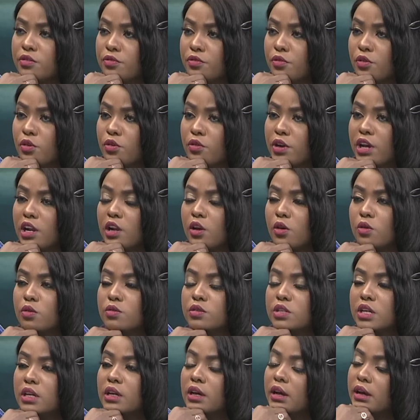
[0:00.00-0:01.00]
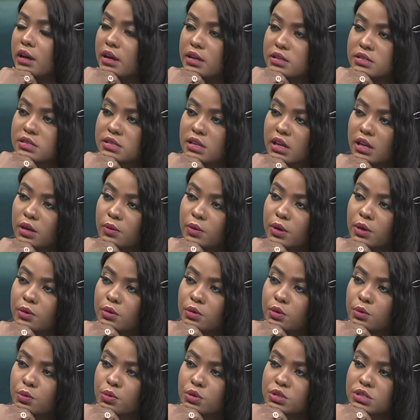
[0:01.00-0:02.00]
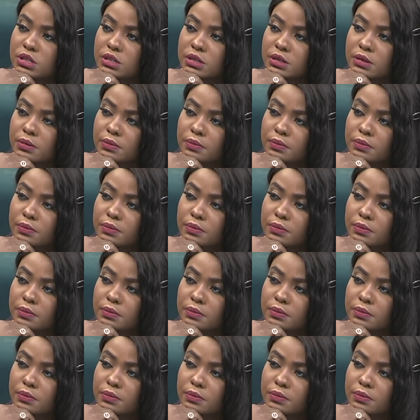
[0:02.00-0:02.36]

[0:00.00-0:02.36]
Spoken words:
for Raila Odinga, as Anwe Guru put it?